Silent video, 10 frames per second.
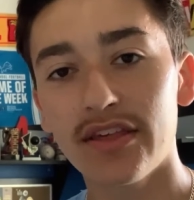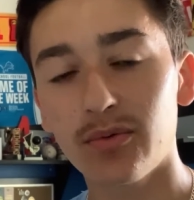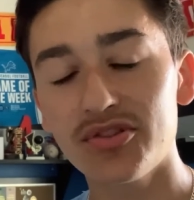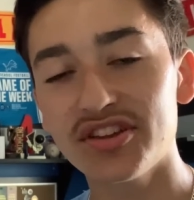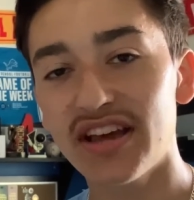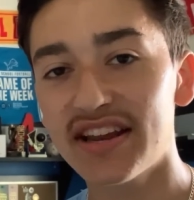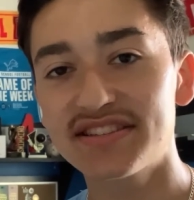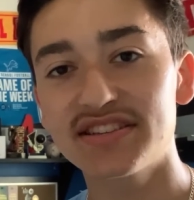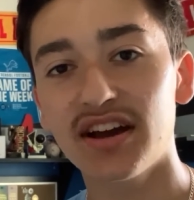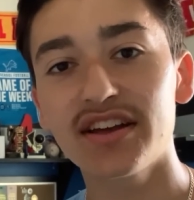than what the
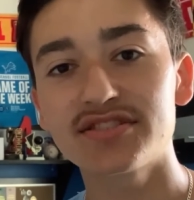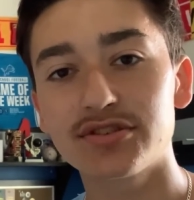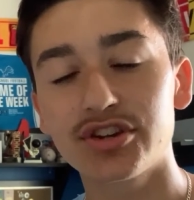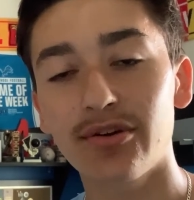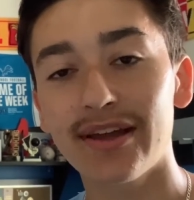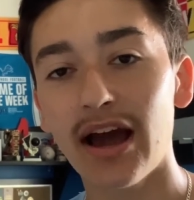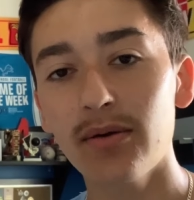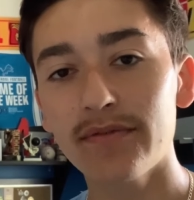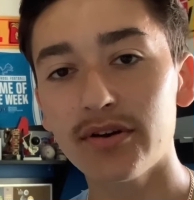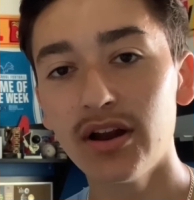Tennessee Titans are doing.
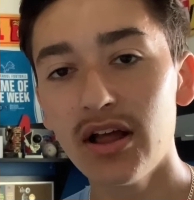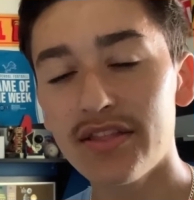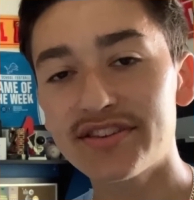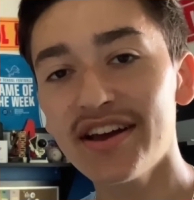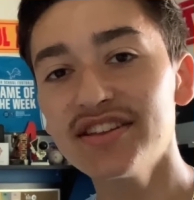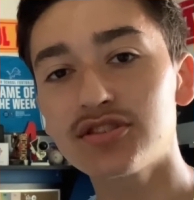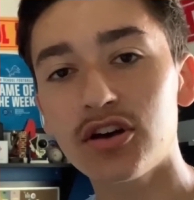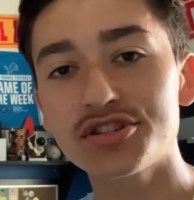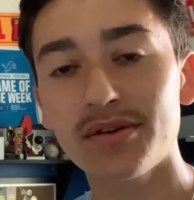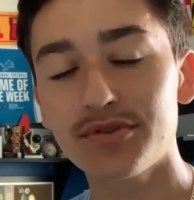However, the Titans
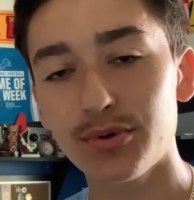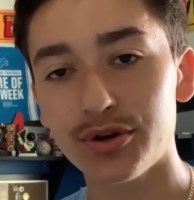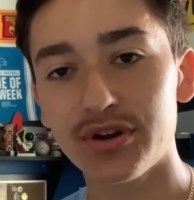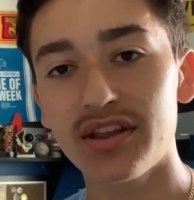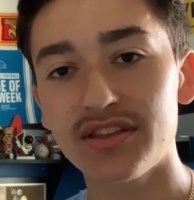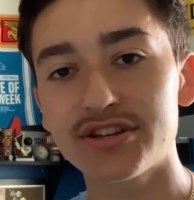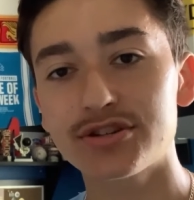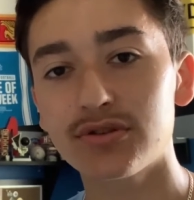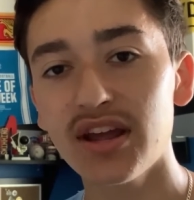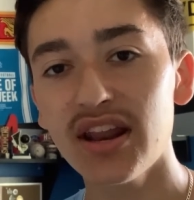also have to agree to this
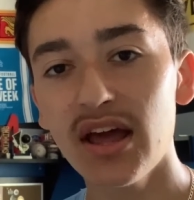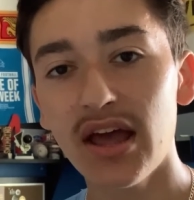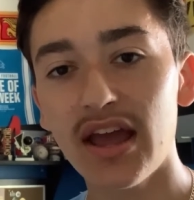trade,